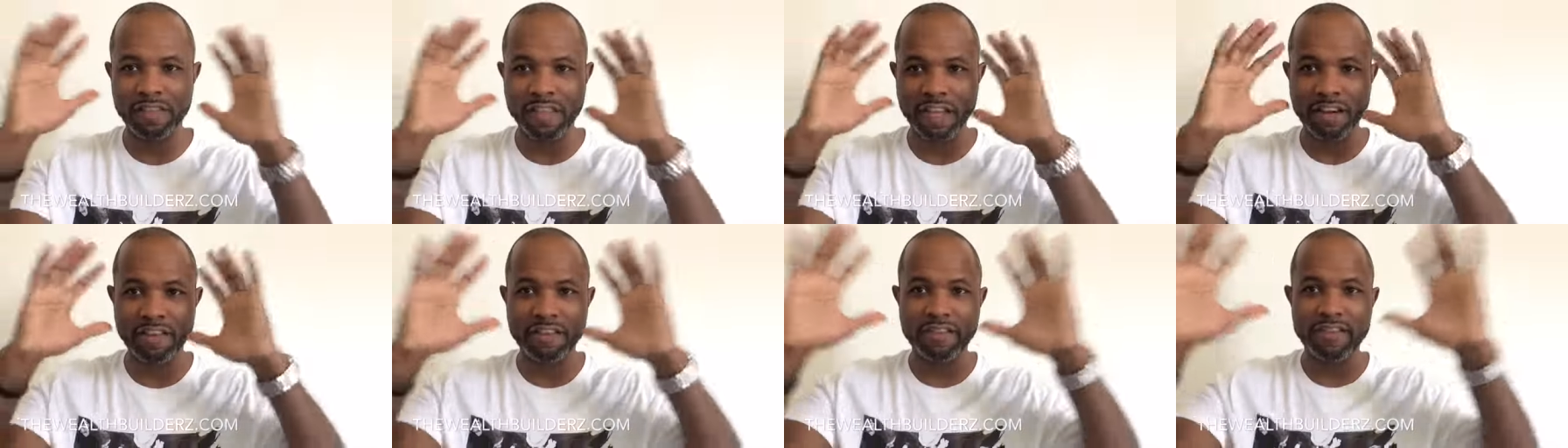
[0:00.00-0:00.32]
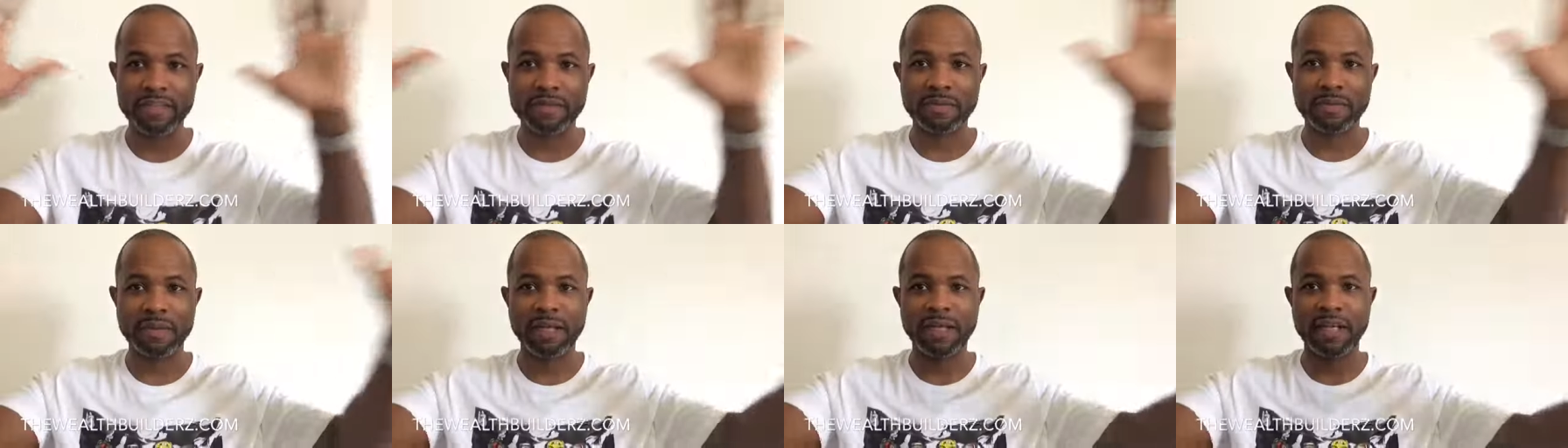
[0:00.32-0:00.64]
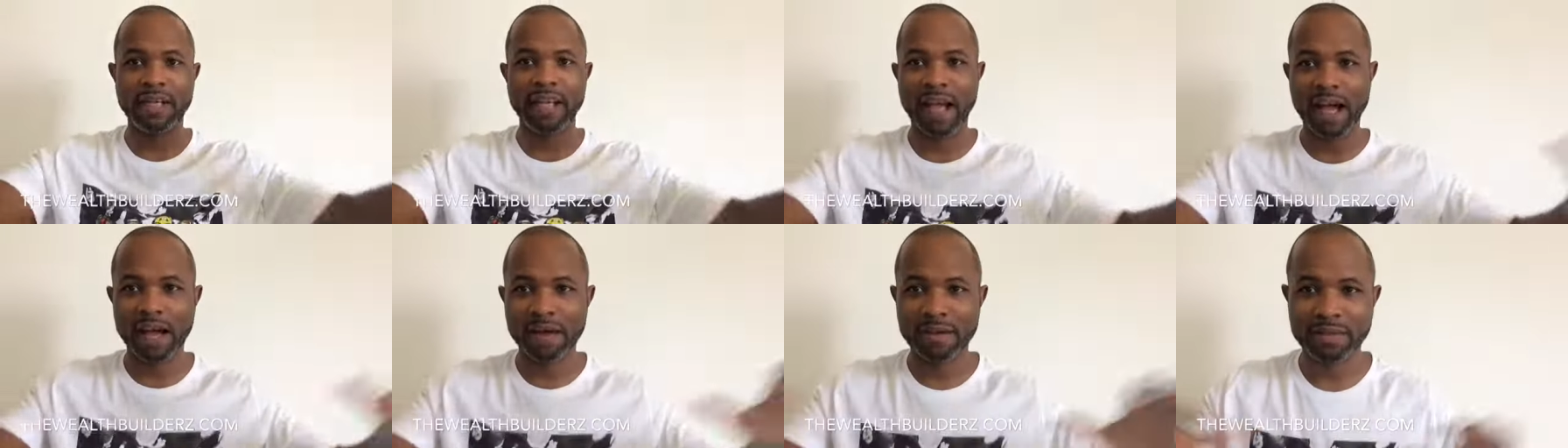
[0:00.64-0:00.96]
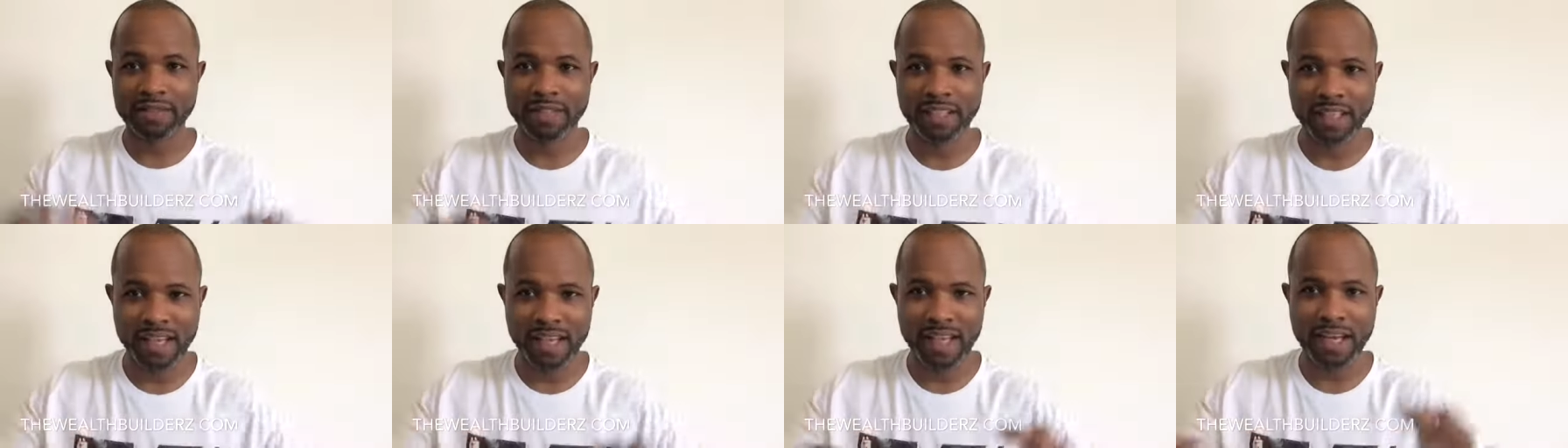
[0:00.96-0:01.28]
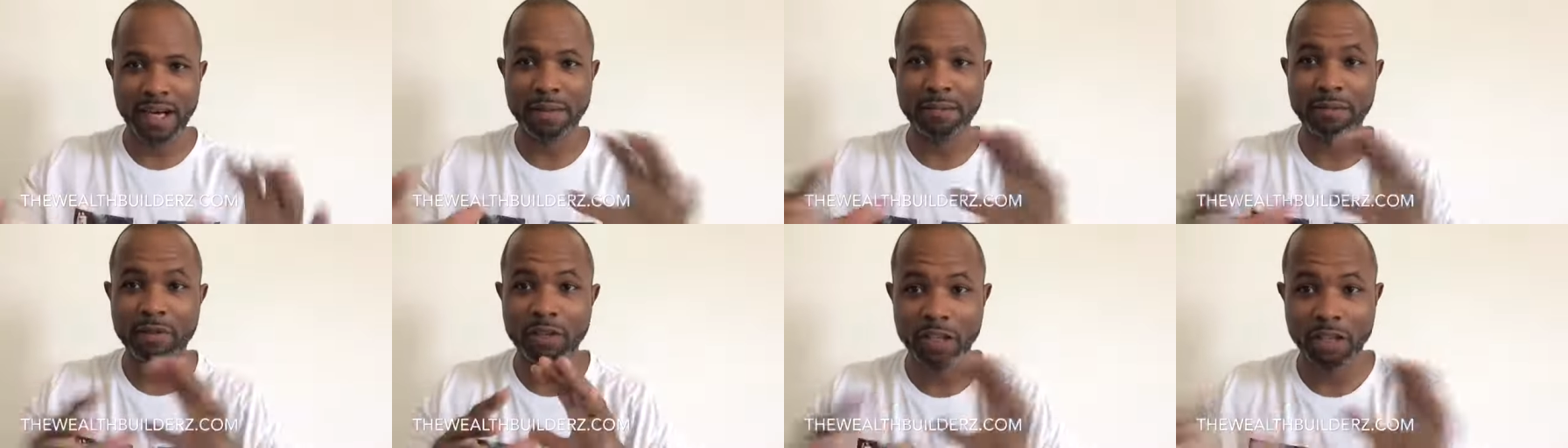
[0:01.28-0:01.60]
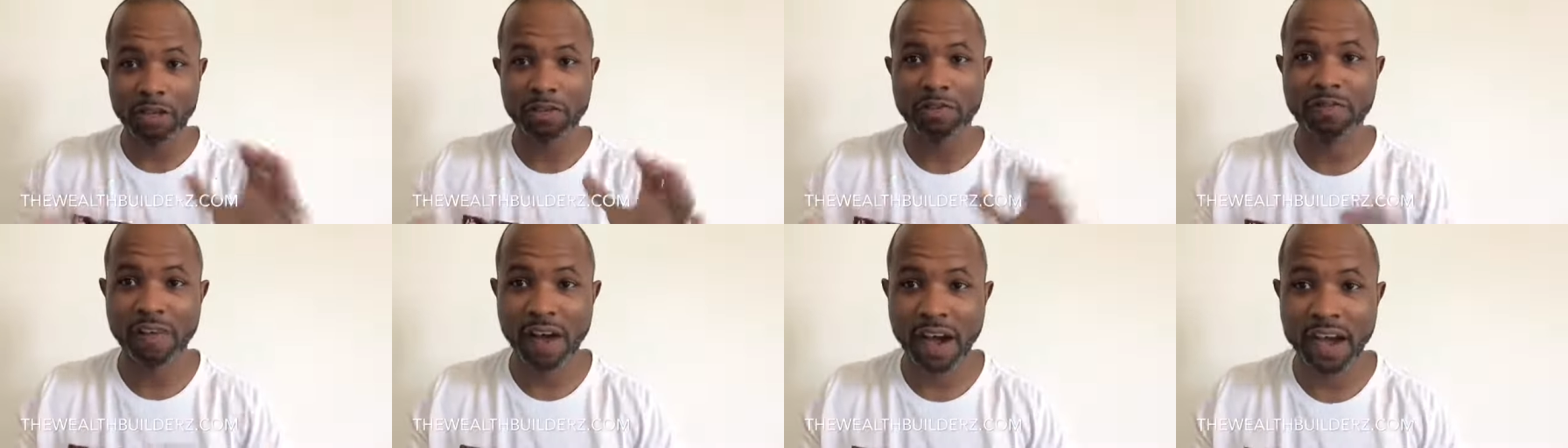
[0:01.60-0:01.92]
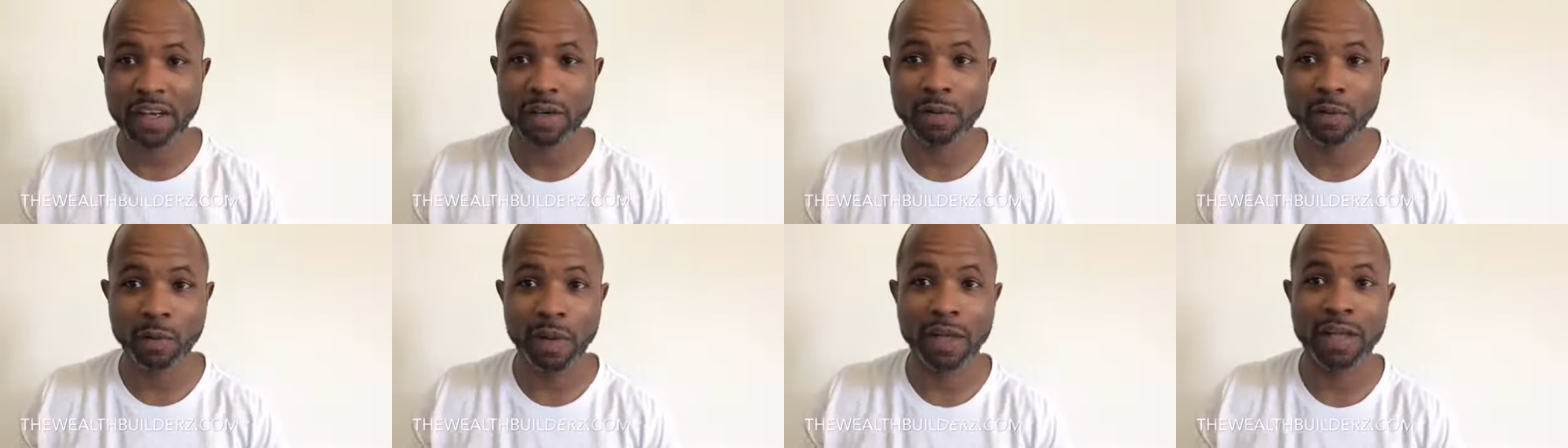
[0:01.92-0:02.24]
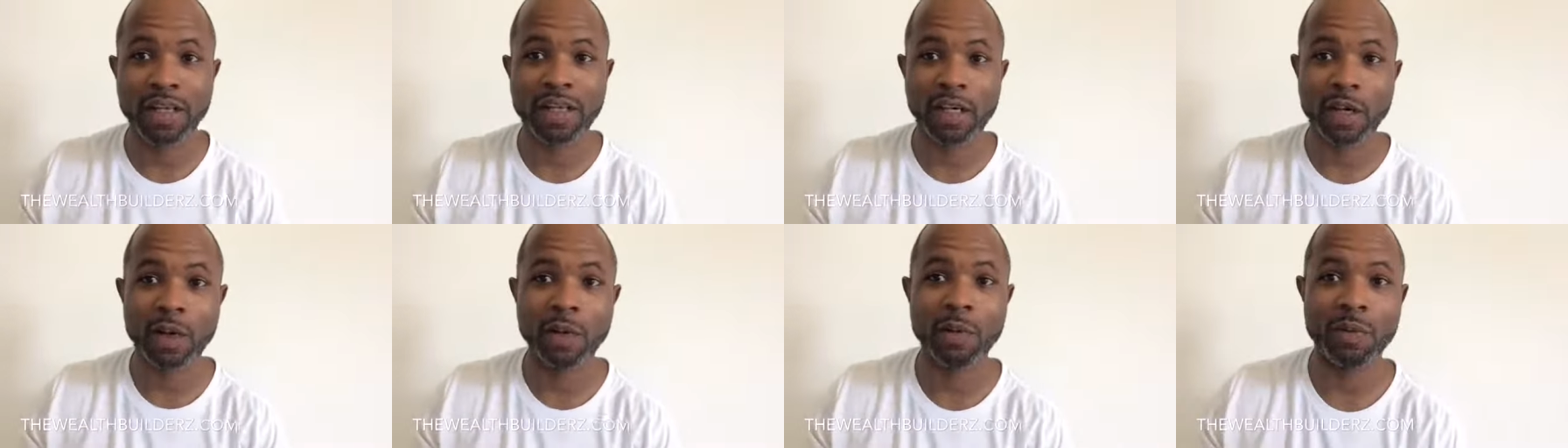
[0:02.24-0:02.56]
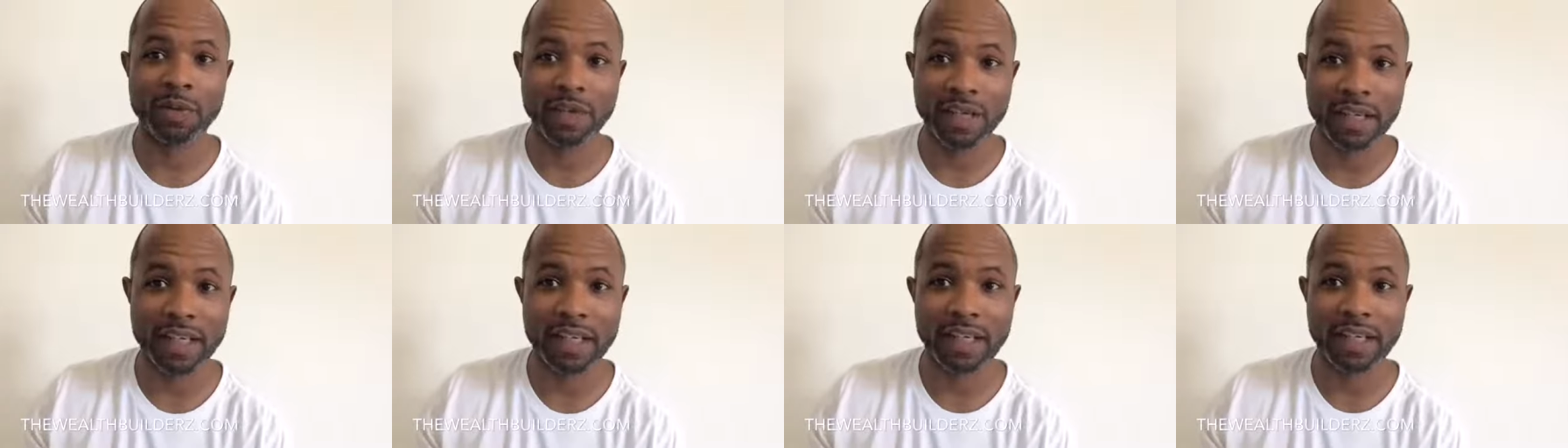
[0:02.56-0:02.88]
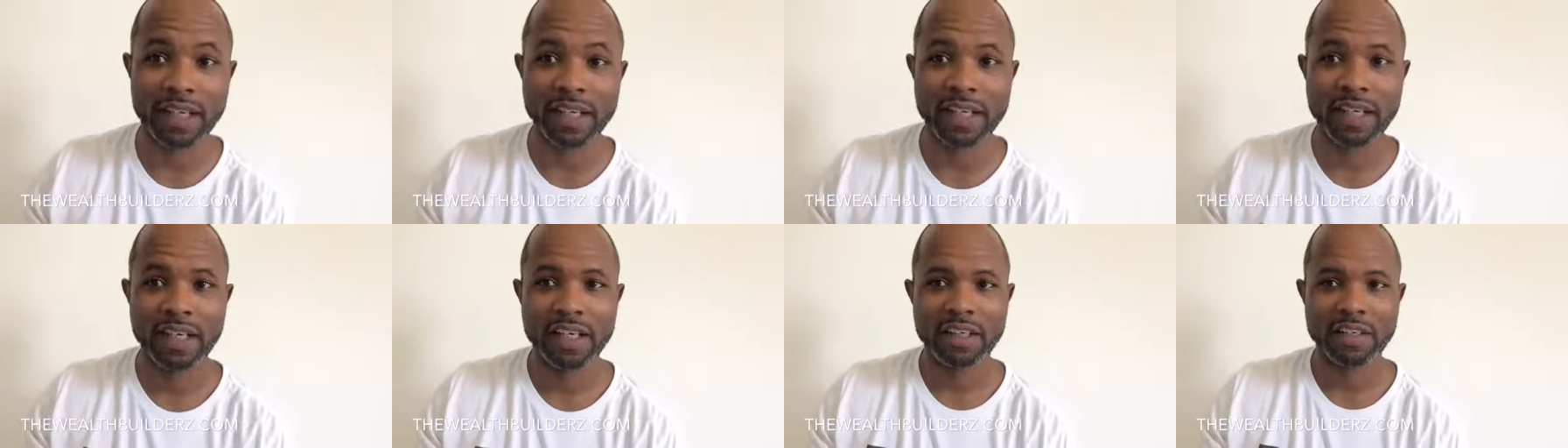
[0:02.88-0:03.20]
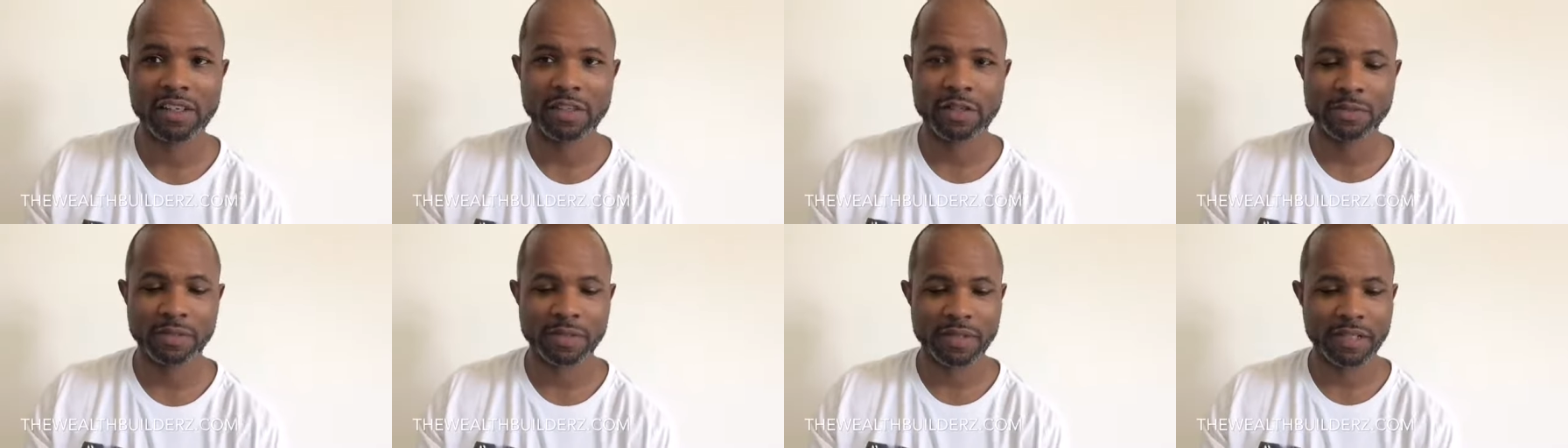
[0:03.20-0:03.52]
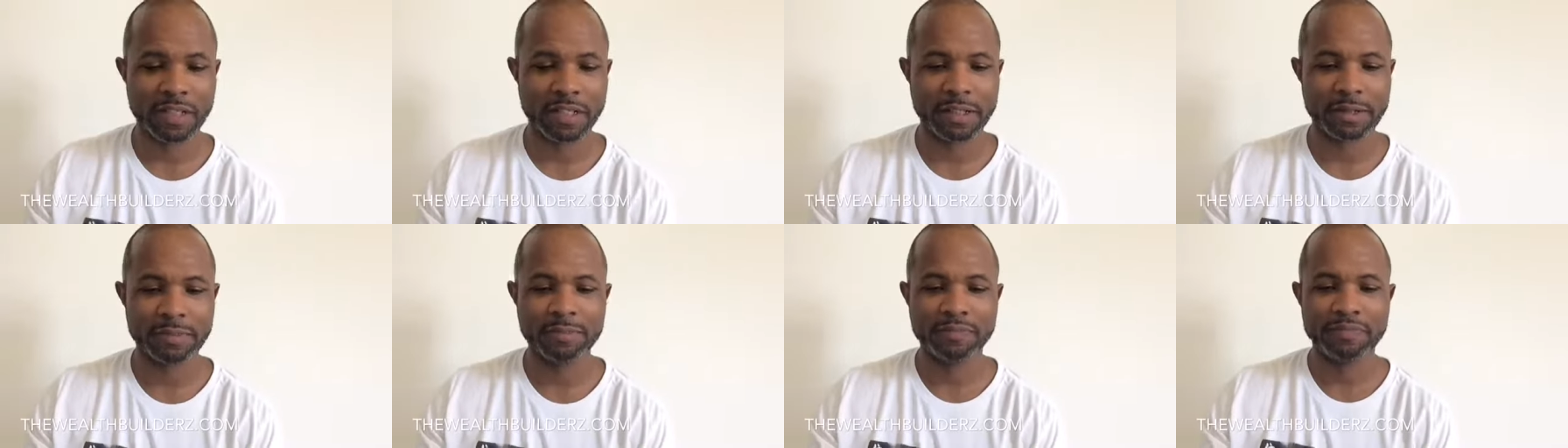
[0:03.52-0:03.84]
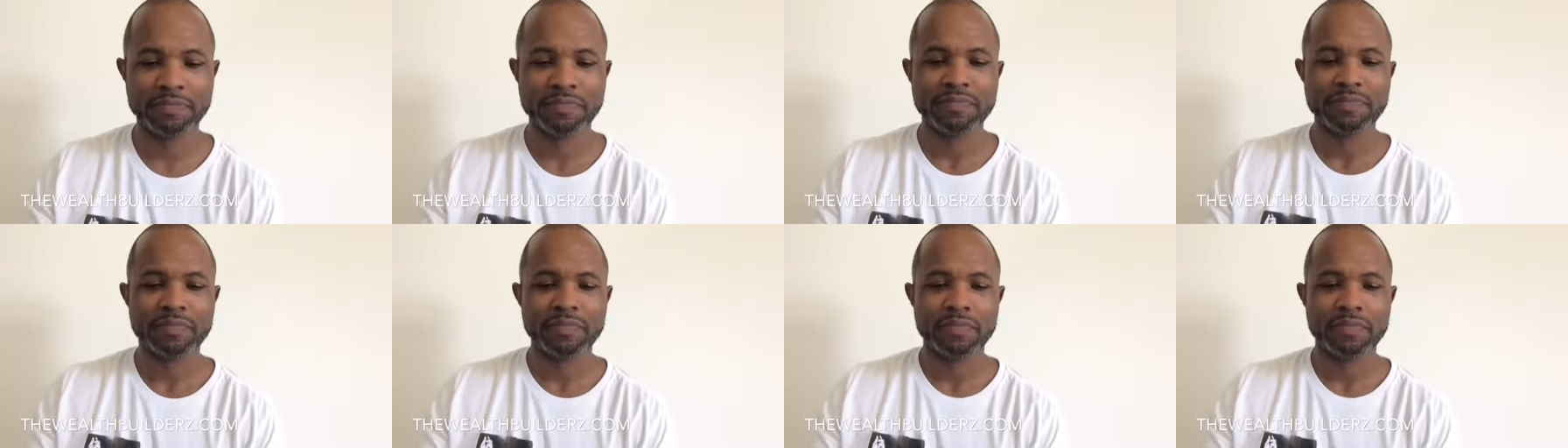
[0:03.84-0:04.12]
there is money out there and I'm going to find a way to go get it. You know what I'm saying?